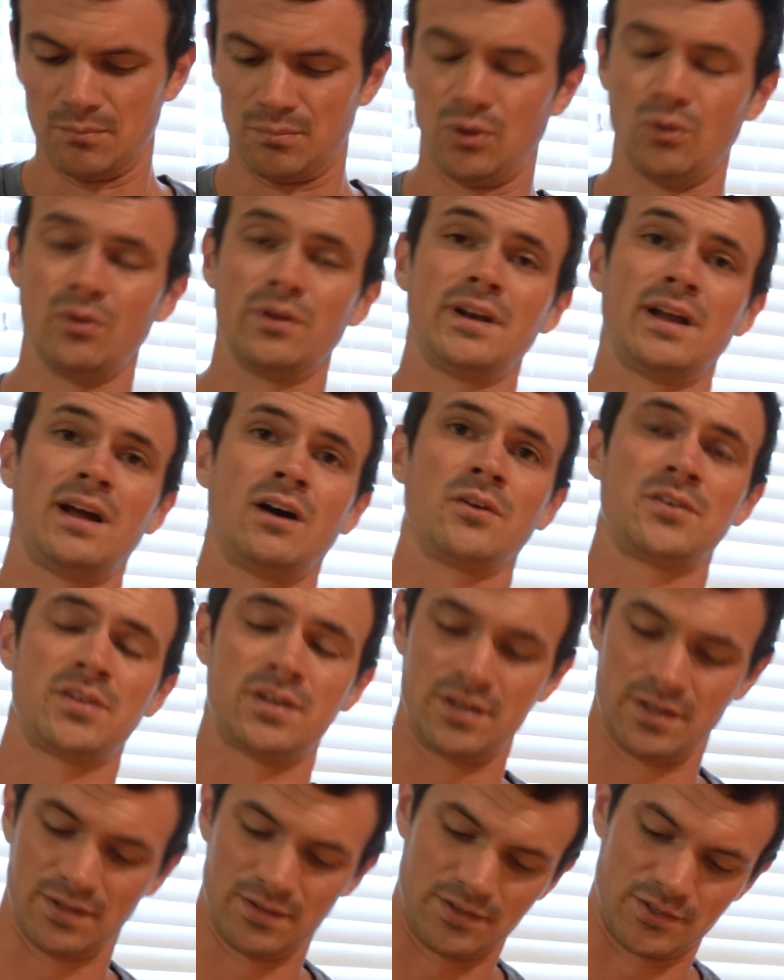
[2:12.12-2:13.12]
Pulling out
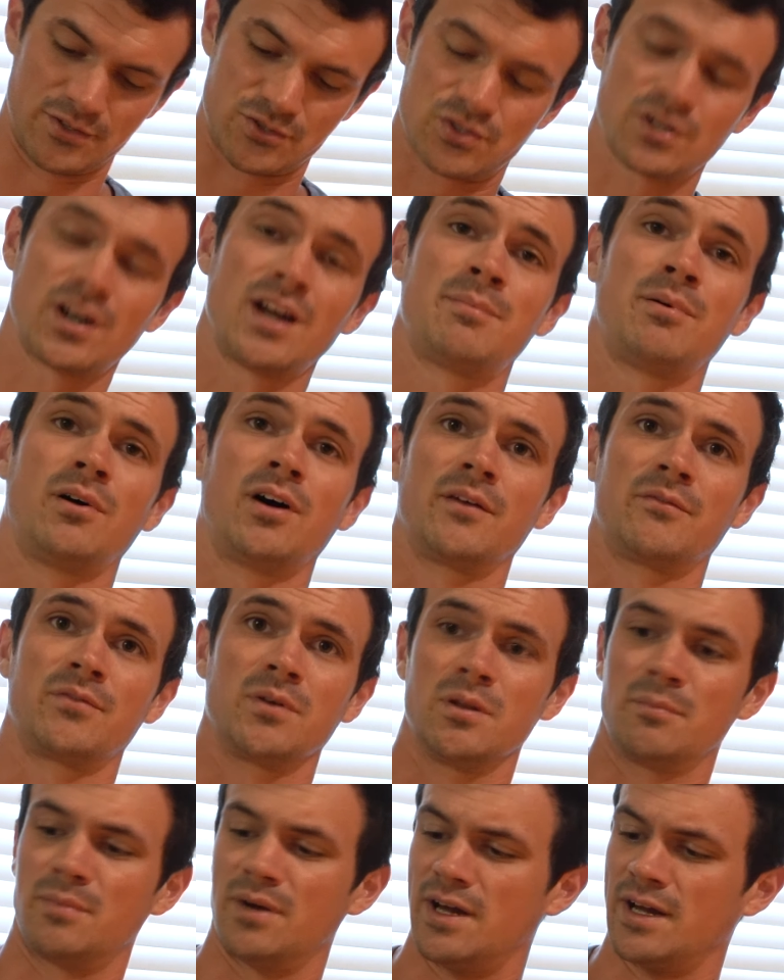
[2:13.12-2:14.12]
the tripod
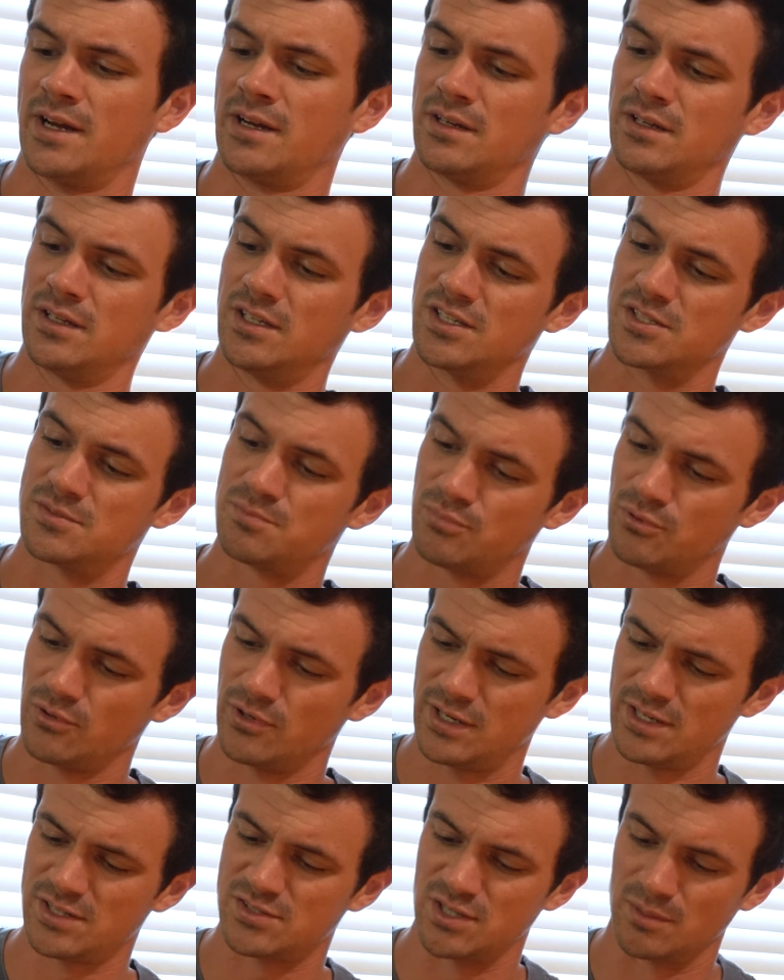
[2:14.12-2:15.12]
from the bag is
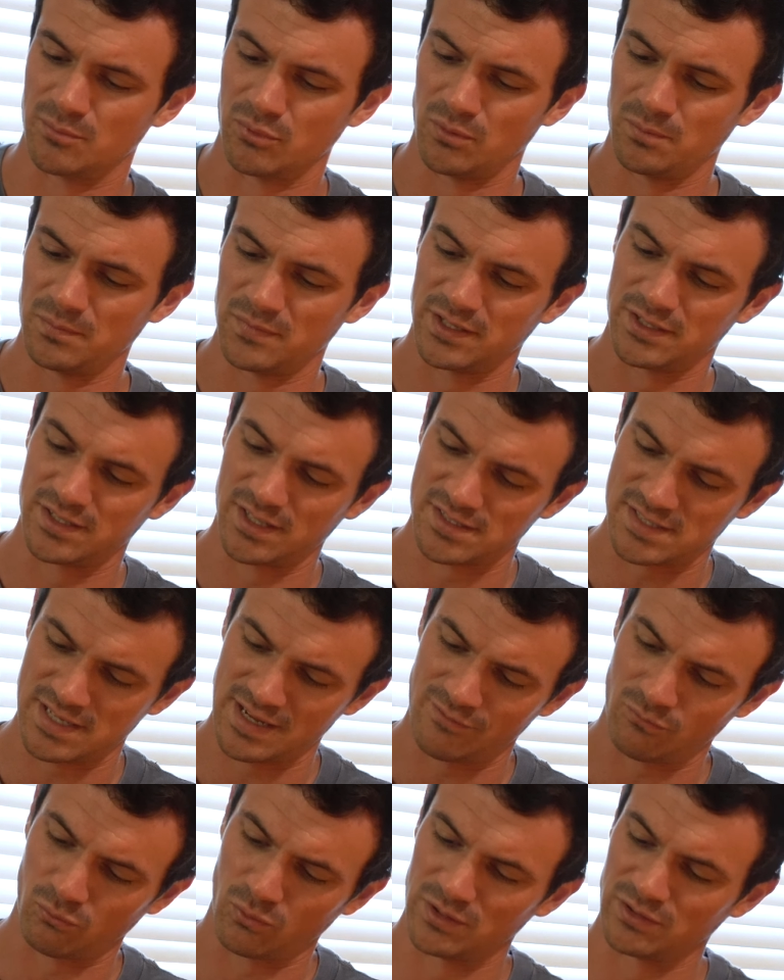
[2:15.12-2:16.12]
pretty simple. It does
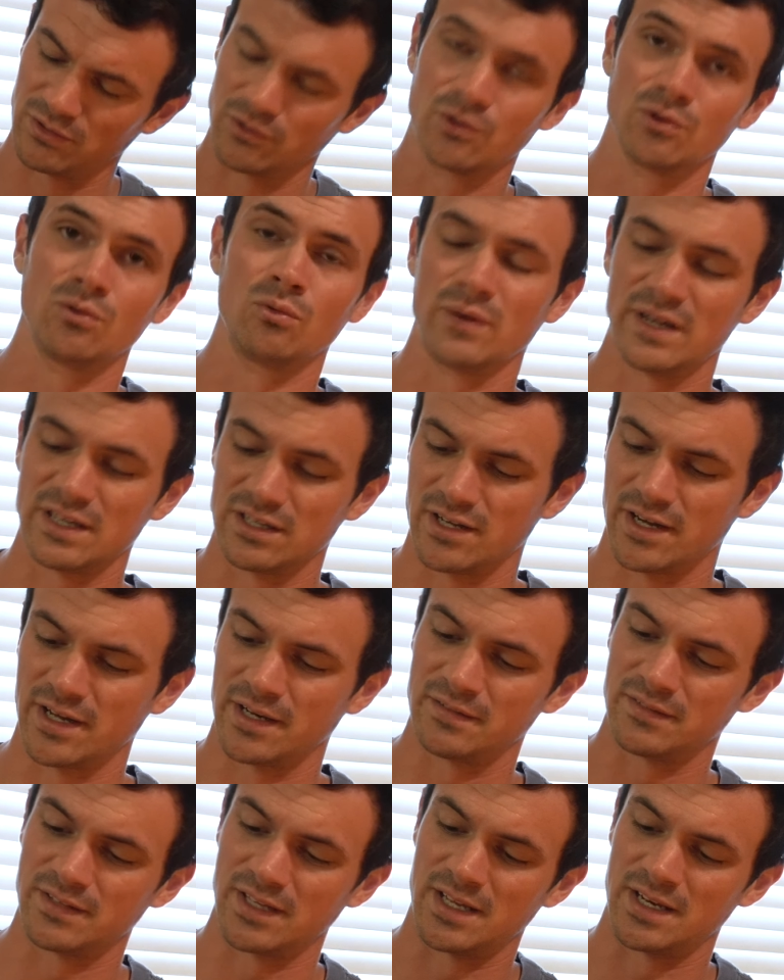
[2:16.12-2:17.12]
have one little wing
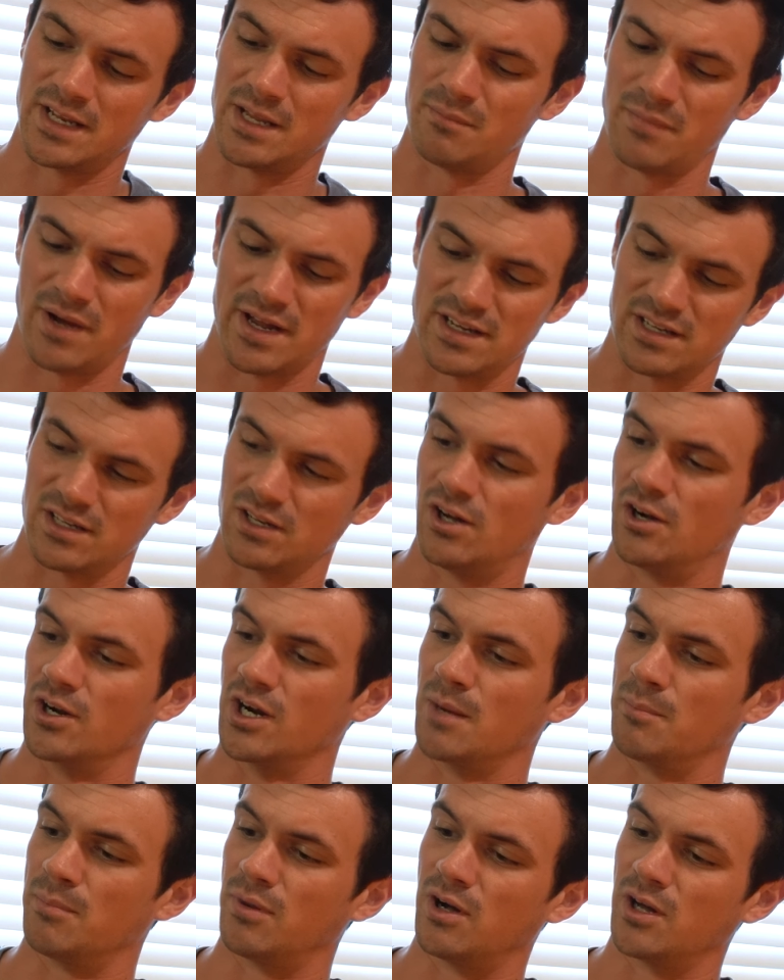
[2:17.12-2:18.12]
nut that it might get hung
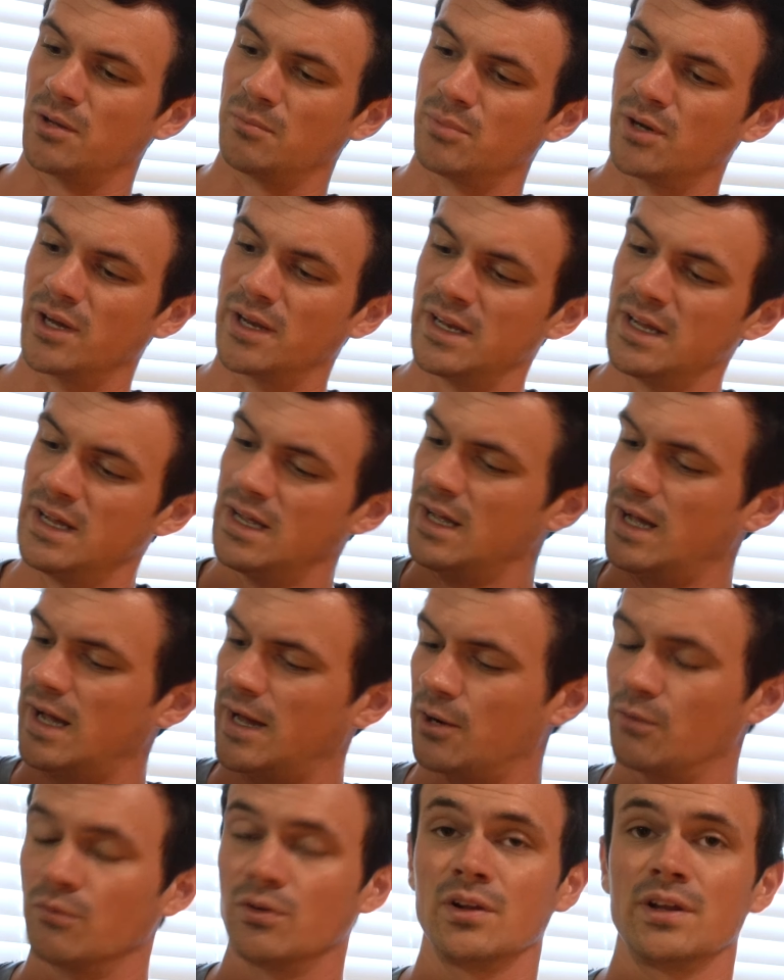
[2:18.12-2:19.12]
up on, but I
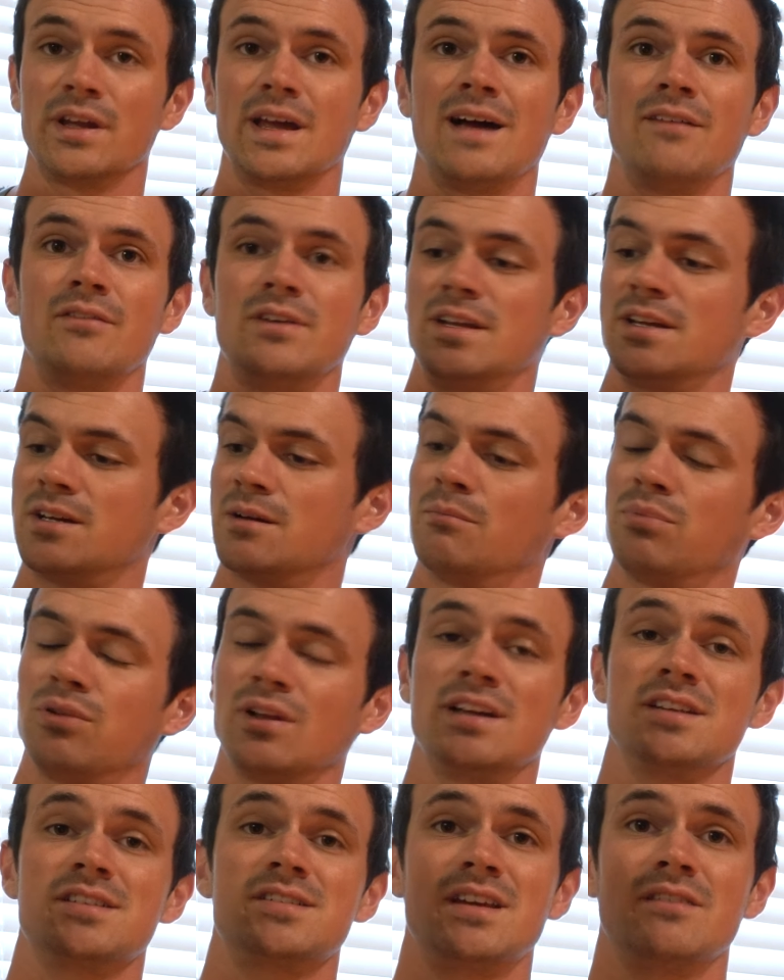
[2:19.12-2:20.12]
don't really have any
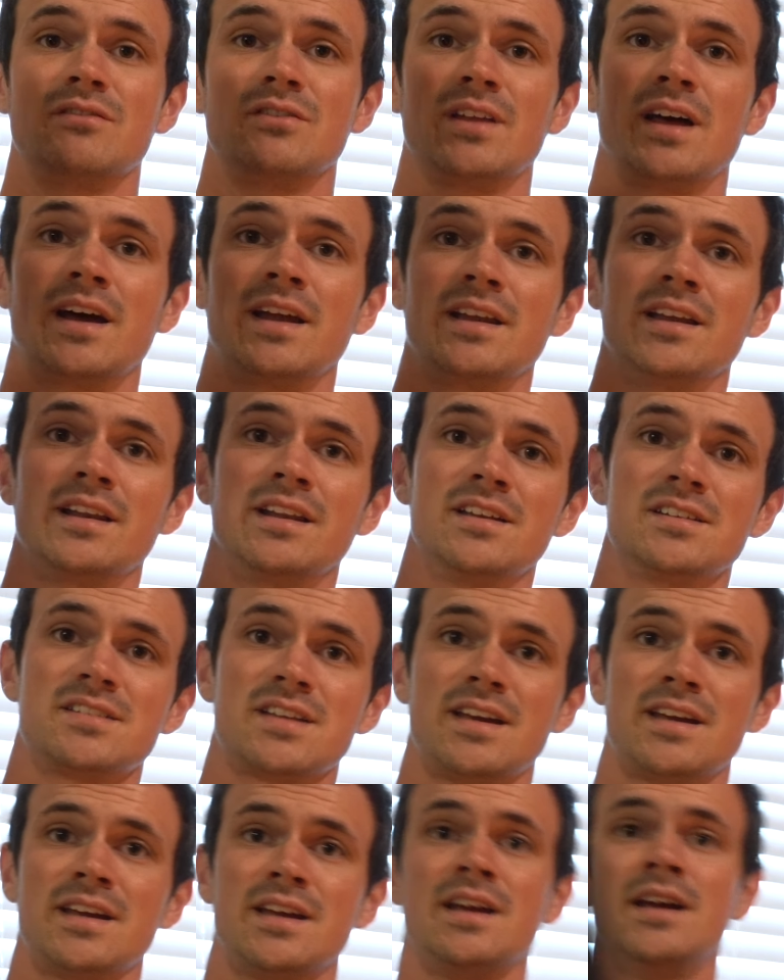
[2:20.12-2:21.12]
complaints given that it is
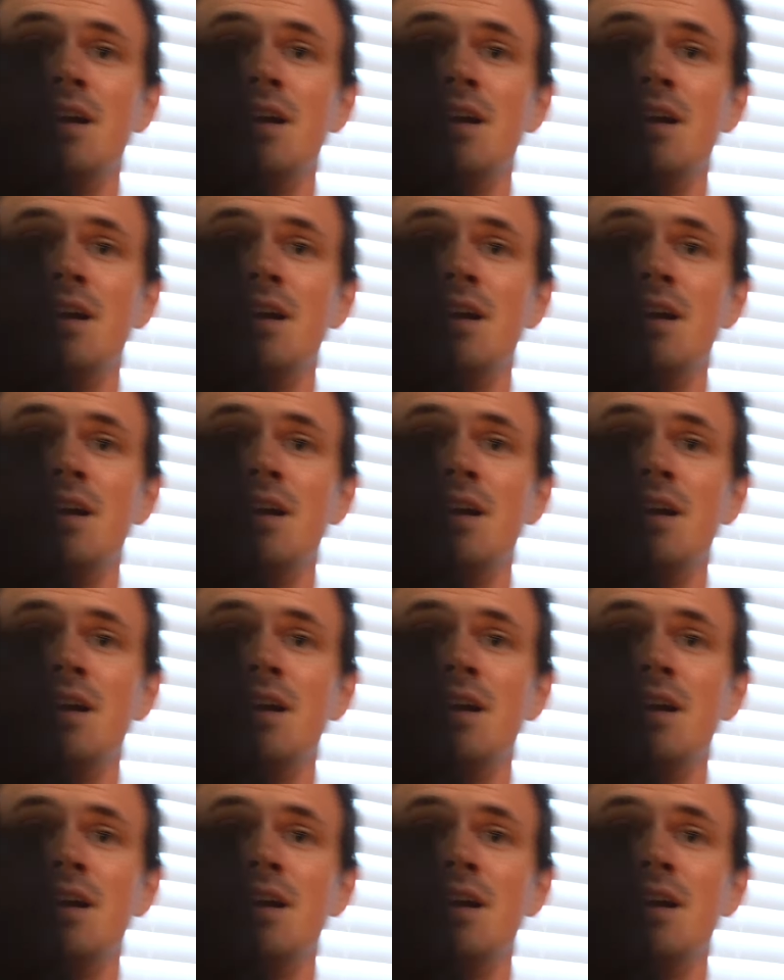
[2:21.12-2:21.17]
a